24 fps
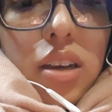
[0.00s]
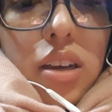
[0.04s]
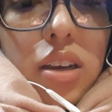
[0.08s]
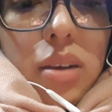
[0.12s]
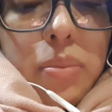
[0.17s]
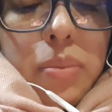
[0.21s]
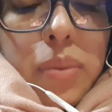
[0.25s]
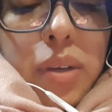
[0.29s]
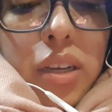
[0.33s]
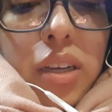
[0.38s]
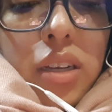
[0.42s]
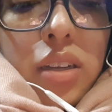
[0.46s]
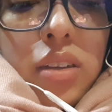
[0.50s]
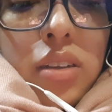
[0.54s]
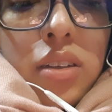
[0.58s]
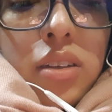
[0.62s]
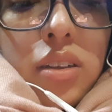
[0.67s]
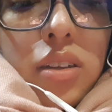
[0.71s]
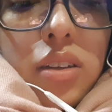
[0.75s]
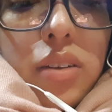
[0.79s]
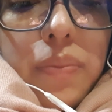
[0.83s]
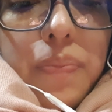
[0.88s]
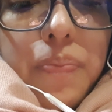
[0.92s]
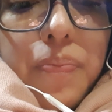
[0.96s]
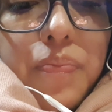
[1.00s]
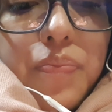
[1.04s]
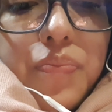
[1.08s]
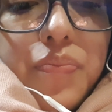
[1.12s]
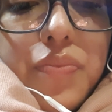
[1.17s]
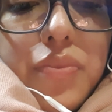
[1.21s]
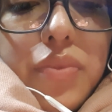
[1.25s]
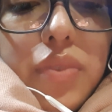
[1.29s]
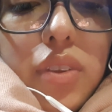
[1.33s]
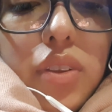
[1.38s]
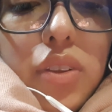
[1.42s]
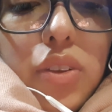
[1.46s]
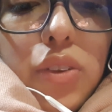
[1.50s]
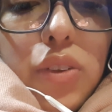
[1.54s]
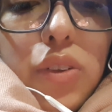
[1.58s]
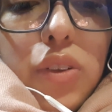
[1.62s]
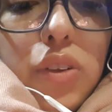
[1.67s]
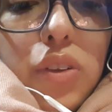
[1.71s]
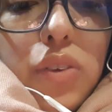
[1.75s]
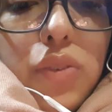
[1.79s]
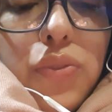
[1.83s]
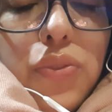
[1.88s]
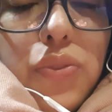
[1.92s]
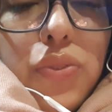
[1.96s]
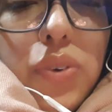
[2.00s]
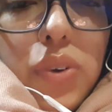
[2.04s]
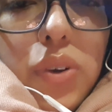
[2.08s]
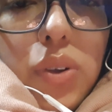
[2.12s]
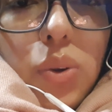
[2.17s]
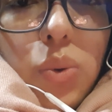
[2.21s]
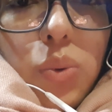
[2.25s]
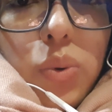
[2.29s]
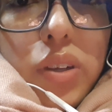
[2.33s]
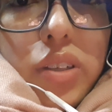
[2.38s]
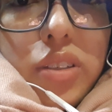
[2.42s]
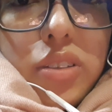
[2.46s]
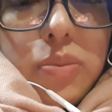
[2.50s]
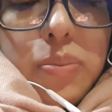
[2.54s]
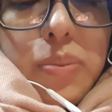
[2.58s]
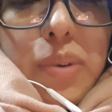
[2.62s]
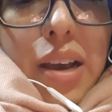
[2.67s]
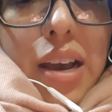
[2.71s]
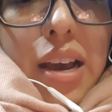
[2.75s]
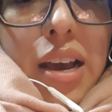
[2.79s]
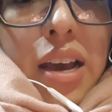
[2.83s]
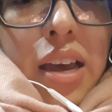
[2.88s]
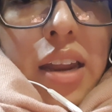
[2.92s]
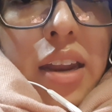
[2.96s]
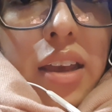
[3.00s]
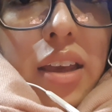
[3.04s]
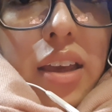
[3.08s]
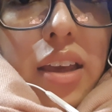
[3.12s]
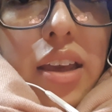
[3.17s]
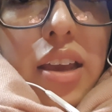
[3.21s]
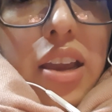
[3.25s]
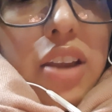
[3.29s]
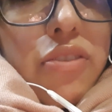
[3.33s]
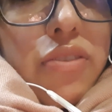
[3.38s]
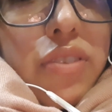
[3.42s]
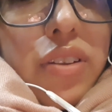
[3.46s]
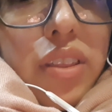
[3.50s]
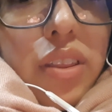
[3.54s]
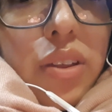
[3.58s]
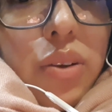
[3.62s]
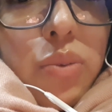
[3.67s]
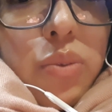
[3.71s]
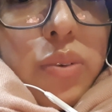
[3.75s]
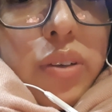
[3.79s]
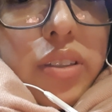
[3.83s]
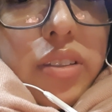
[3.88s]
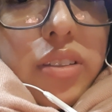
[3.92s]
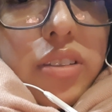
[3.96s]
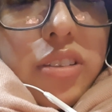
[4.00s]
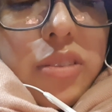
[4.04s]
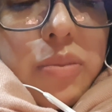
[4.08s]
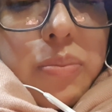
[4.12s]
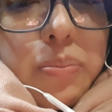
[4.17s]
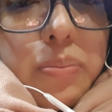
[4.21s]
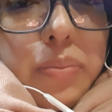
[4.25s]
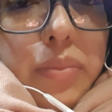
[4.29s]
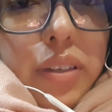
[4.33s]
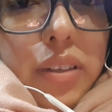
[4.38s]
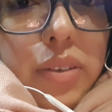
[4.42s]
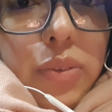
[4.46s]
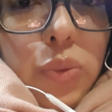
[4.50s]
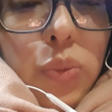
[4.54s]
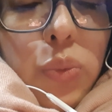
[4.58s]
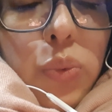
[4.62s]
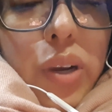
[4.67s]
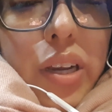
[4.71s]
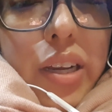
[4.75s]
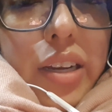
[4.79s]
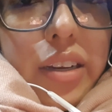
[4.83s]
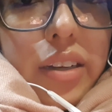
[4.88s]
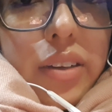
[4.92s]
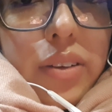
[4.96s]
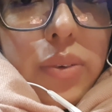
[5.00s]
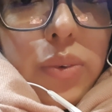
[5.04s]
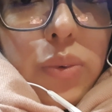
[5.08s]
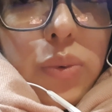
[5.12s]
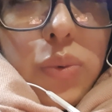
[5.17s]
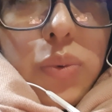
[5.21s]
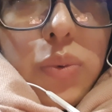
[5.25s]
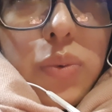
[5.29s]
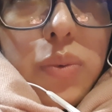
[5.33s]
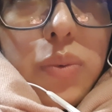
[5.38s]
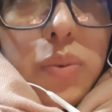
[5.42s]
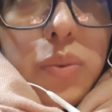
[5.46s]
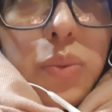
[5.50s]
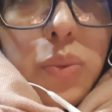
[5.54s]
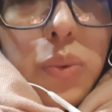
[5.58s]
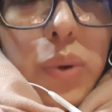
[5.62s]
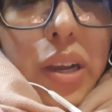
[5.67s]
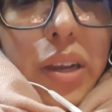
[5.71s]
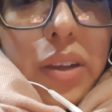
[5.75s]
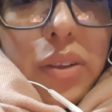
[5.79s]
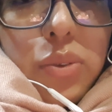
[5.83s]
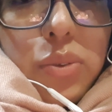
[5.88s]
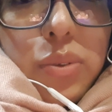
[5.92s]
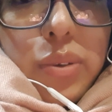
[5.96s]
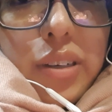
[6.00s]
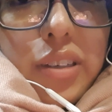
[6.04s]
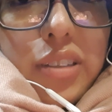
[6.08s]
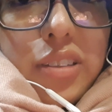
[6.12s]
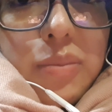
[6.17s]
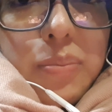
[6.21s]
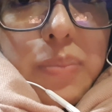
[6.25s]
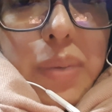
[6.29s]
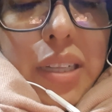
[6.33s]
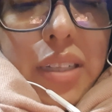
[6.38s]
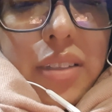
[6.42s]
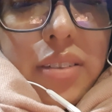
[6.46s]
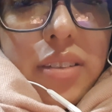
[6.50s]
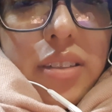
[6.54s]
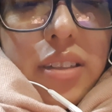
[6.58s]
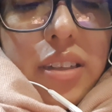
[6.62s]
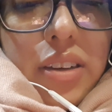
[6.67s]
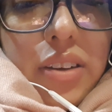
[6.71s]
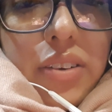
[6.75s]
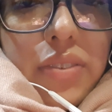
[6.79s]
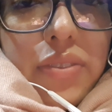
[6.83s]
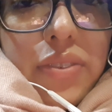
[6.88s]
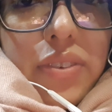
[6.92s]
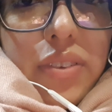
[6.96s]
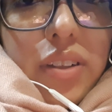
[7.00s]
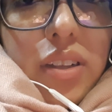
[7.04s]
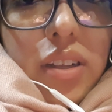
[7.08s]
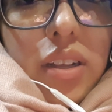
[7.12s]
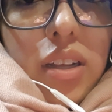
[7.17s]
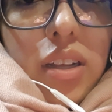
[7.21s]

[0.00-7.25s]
I mean, food was bad. Everything was way, way too expensive.